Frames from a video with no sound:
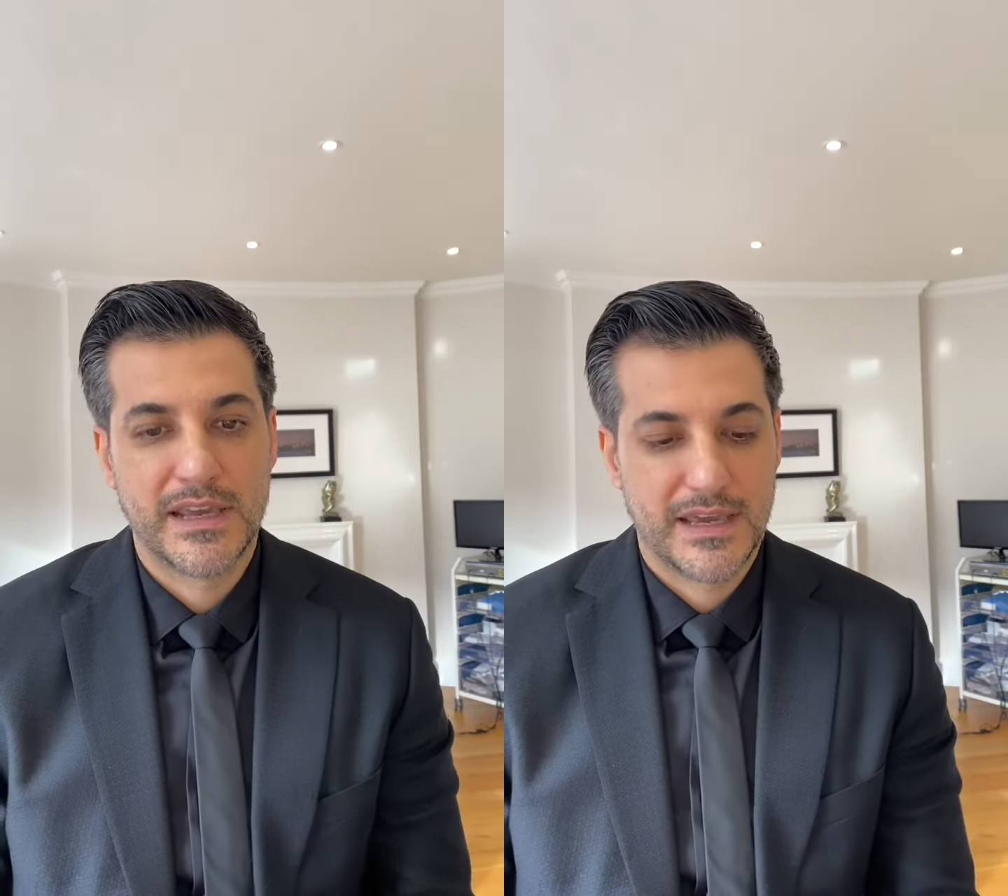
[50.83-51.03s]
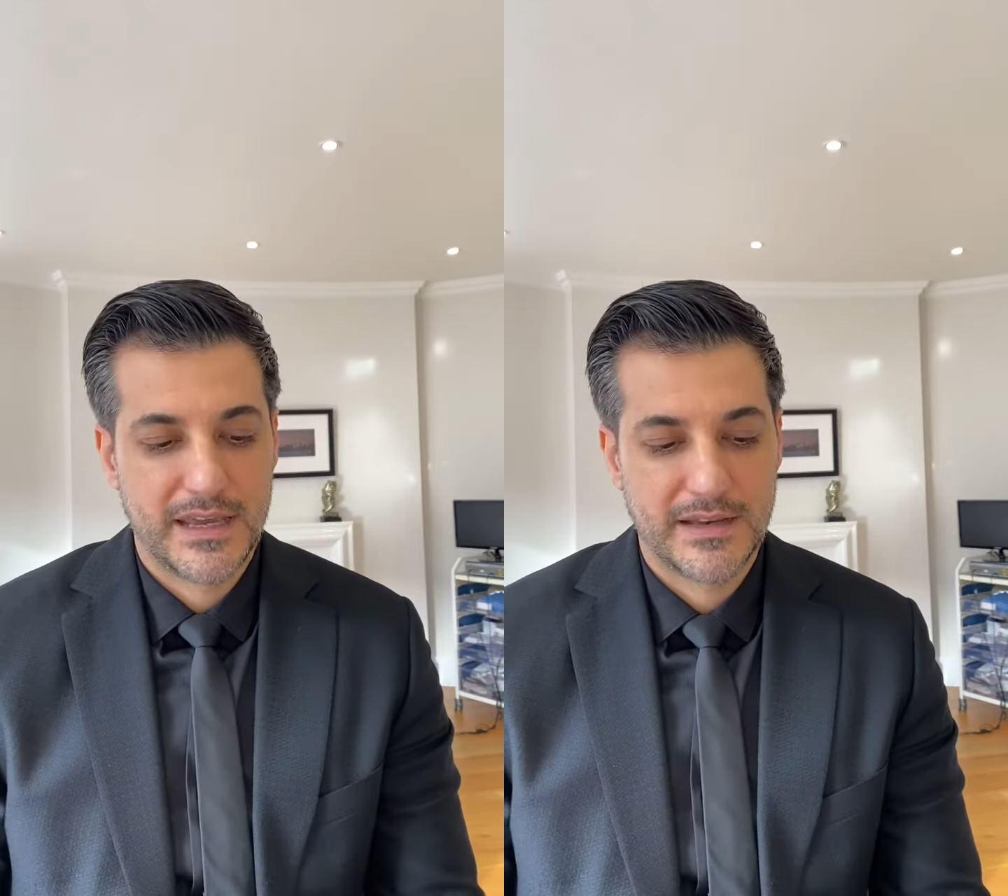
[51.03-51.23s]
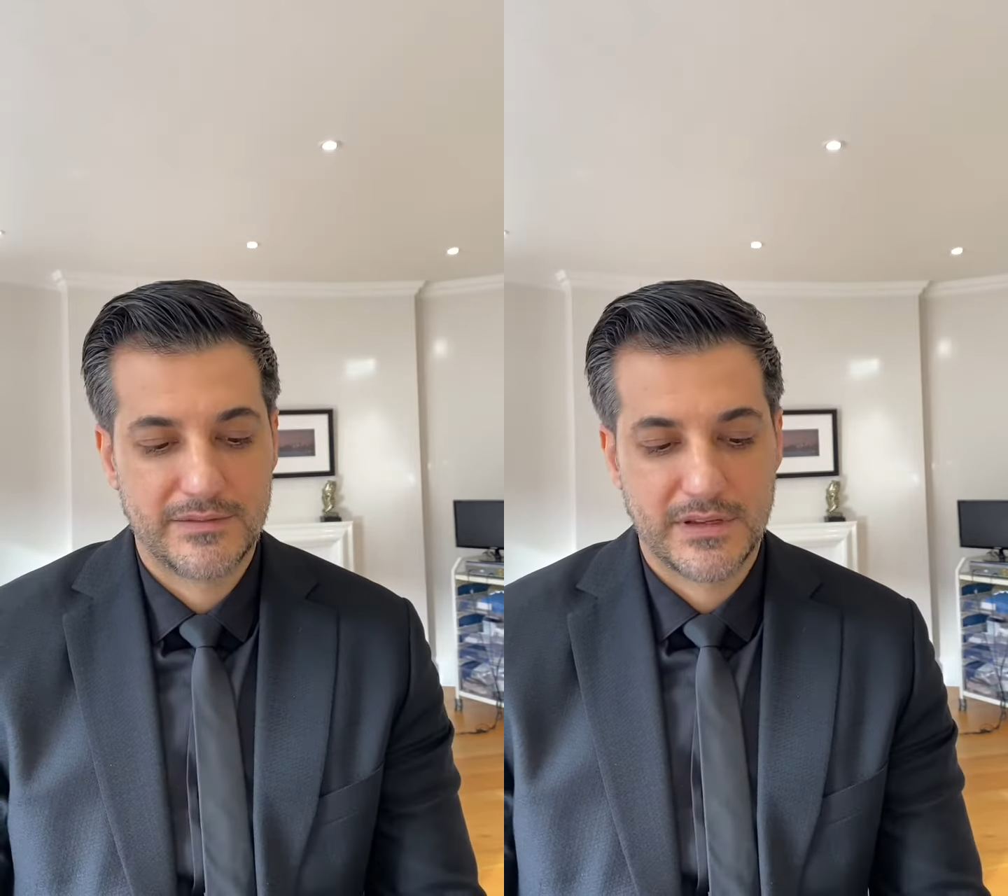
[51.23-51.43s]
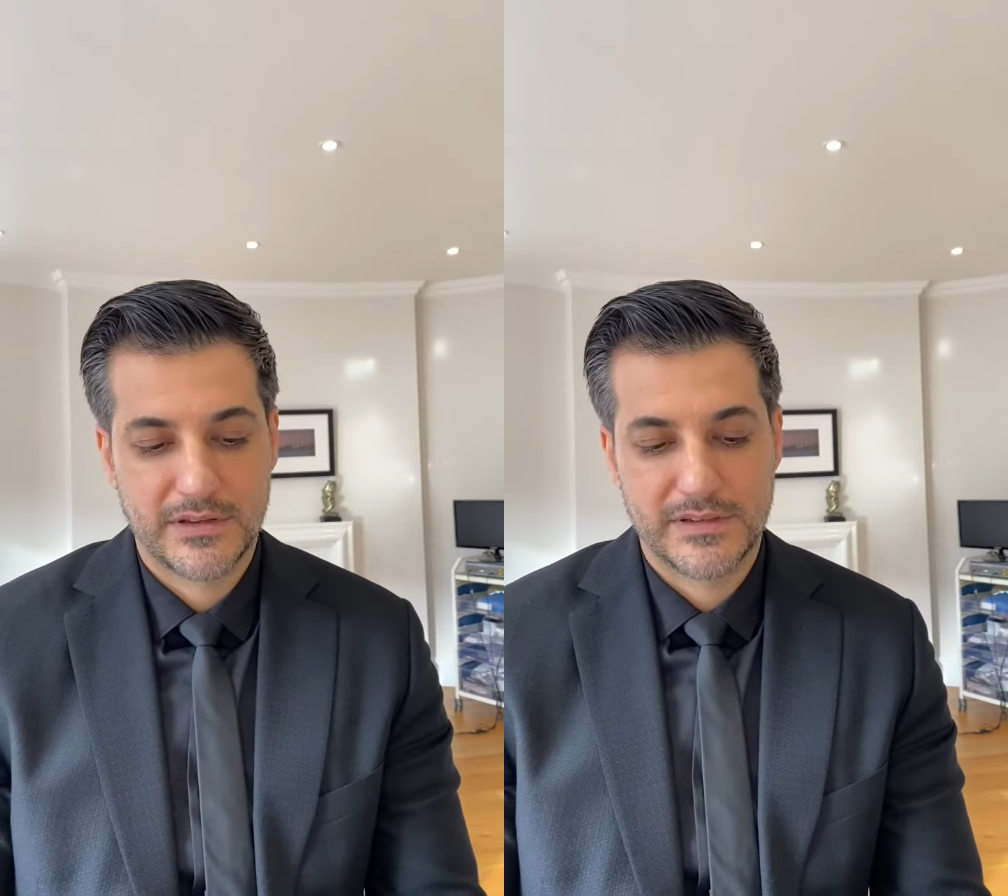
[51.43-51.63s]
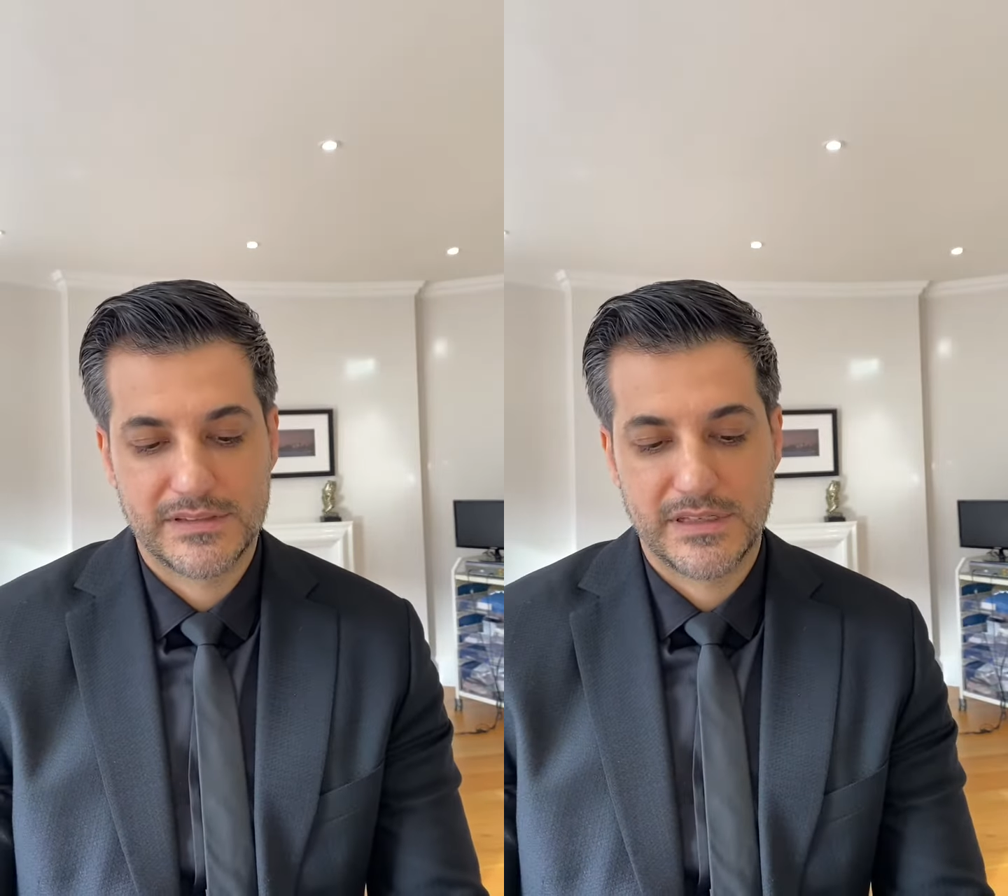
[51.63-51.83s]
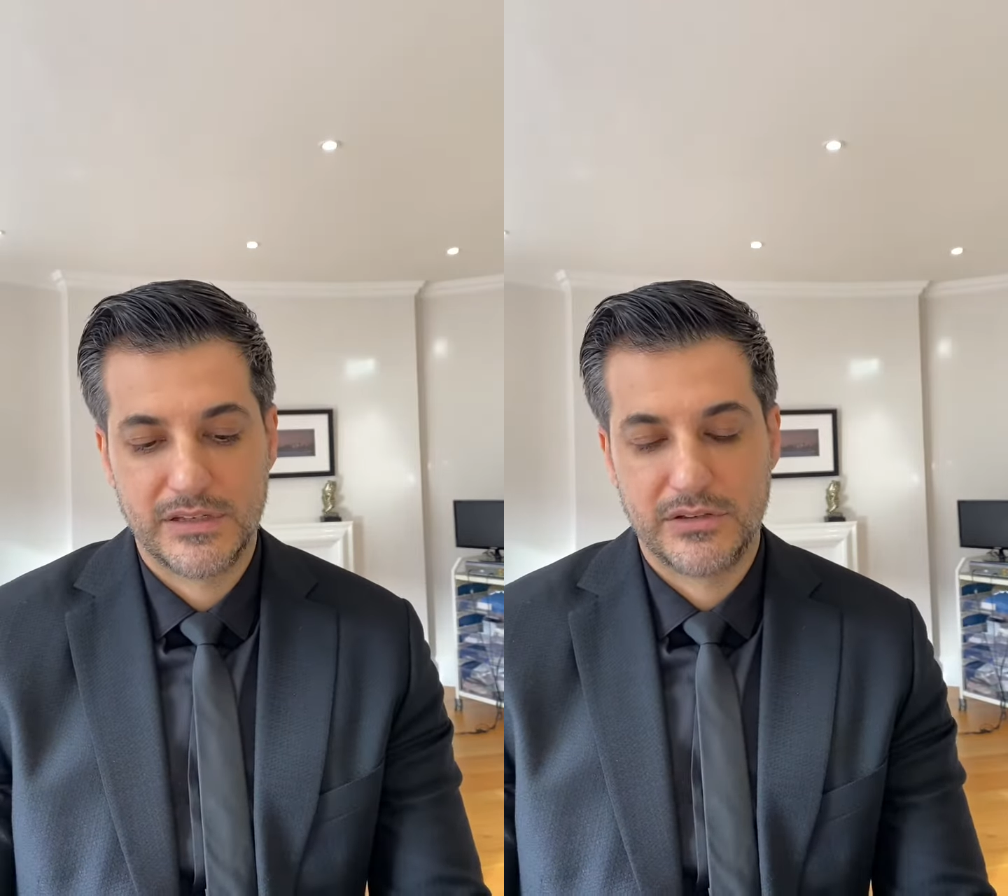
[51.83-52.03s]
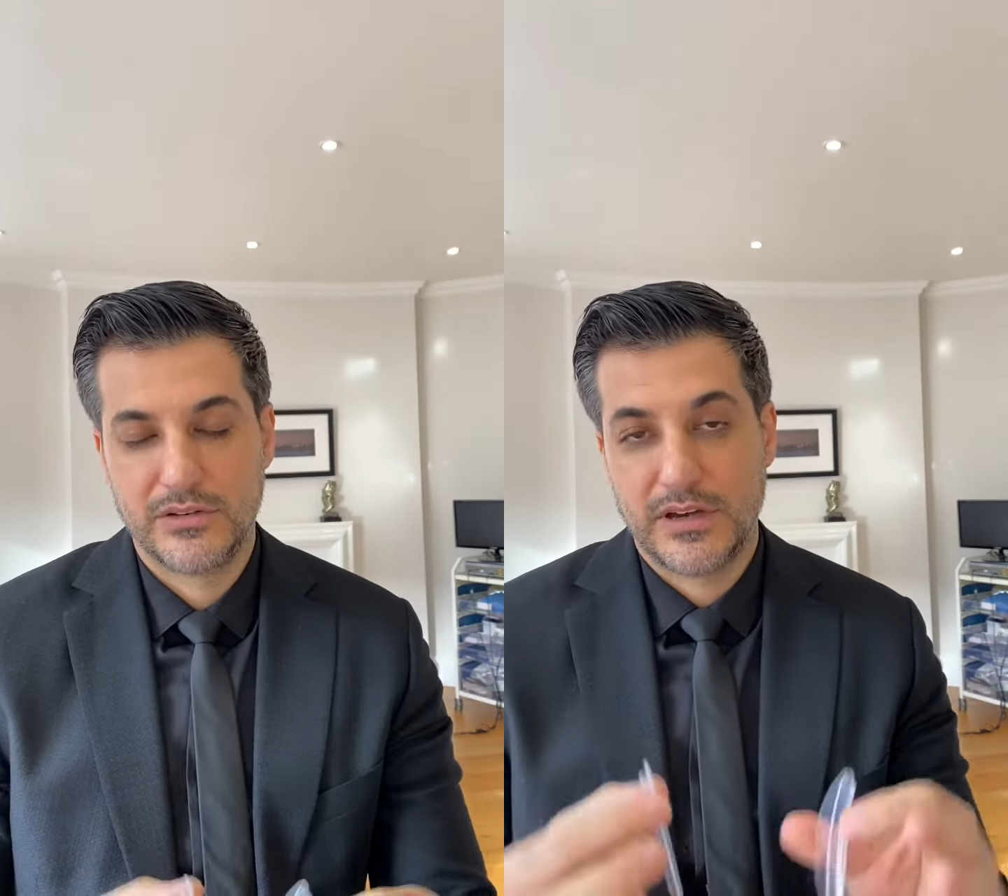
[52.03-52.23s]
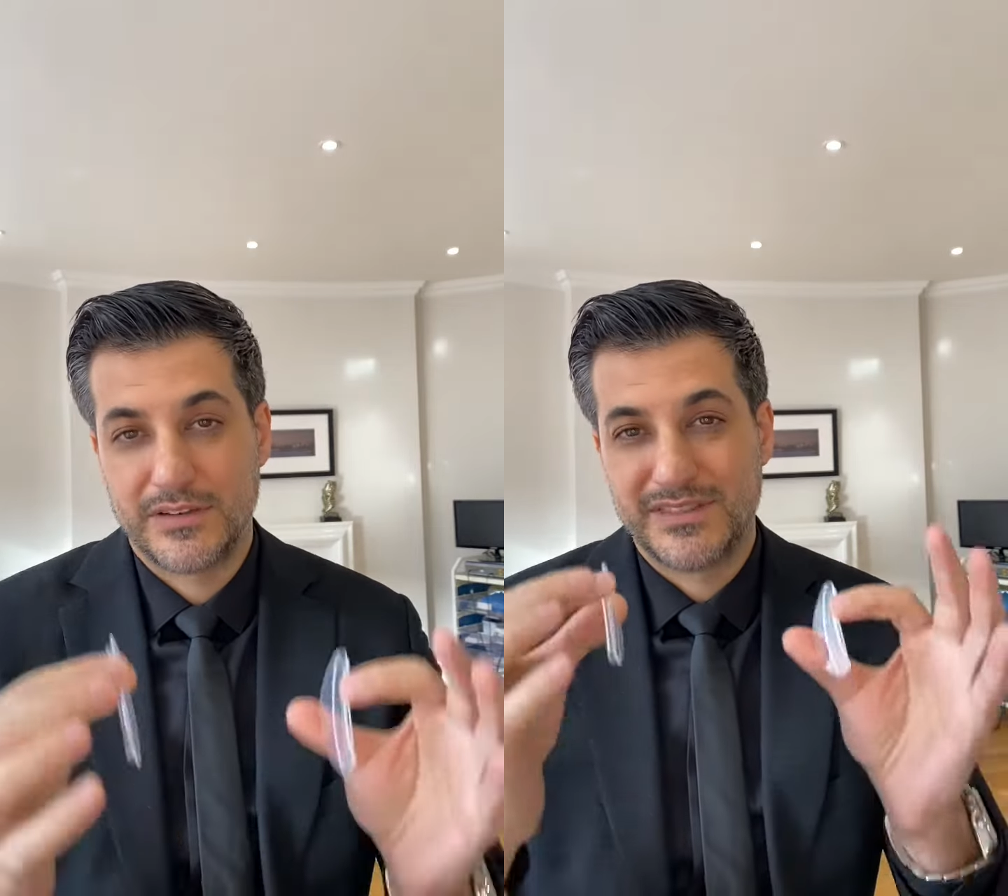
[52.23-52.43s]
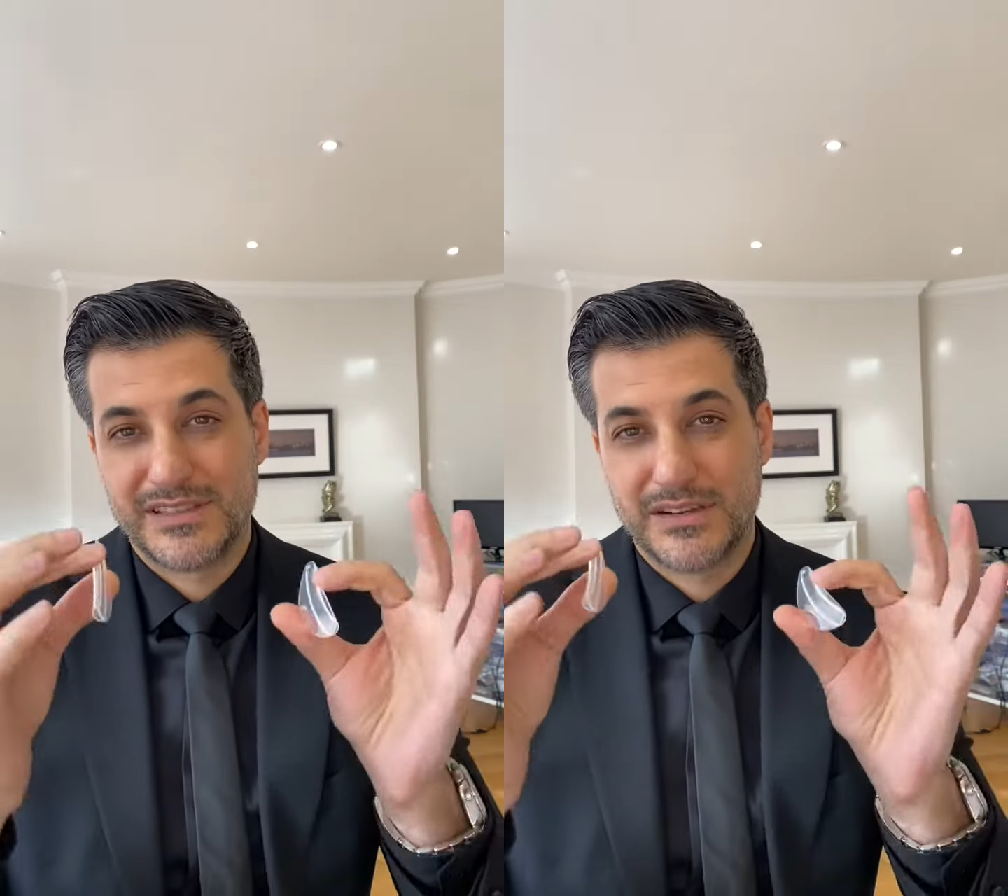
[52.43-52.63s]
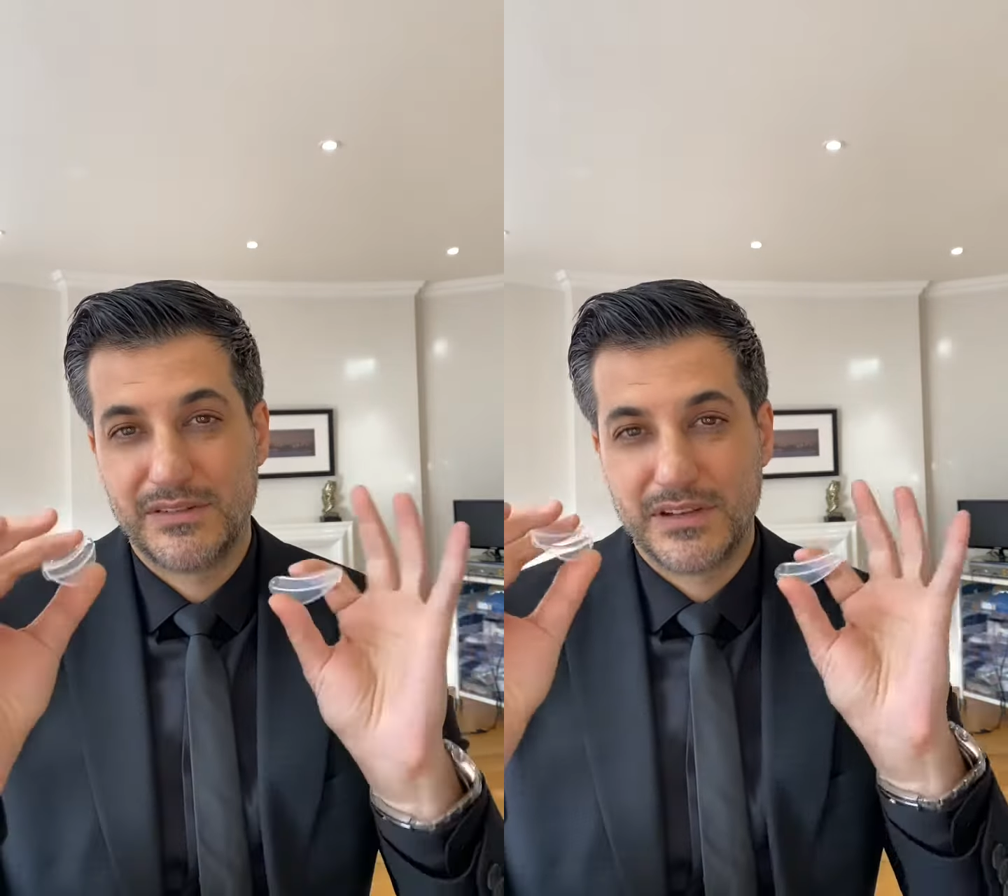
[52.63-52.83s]
And we're gonna see you after
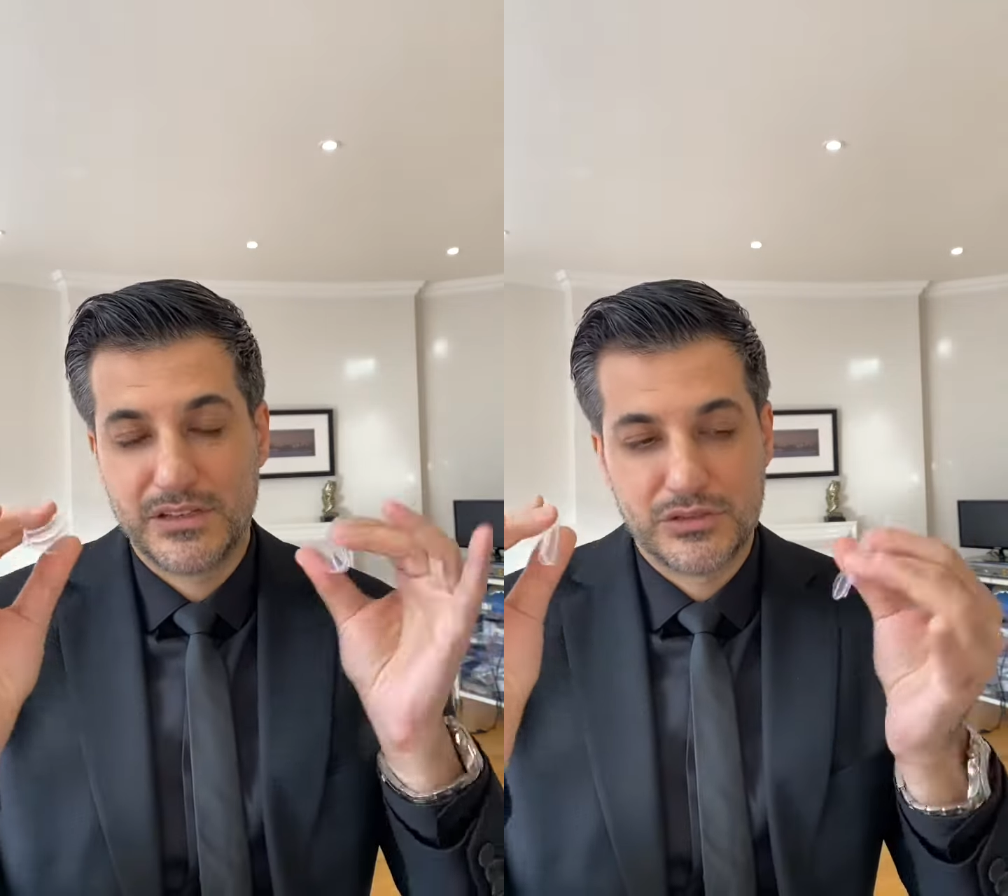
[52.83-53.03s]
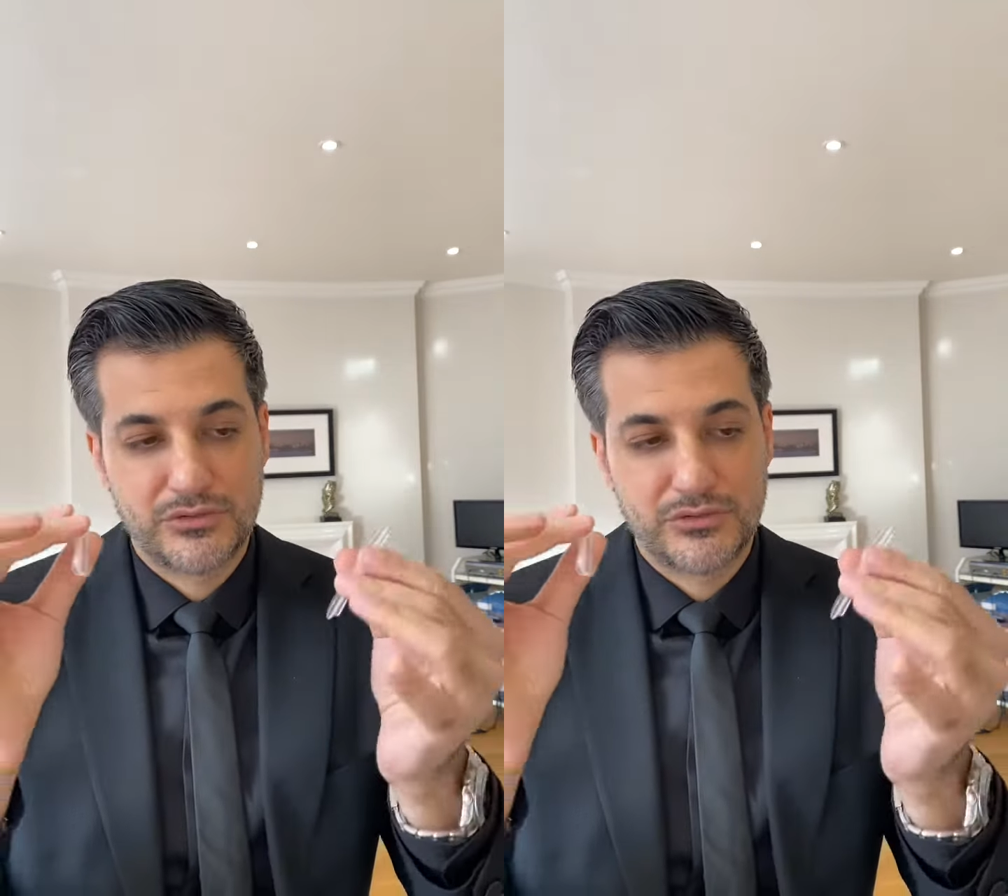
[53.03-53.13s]
7 days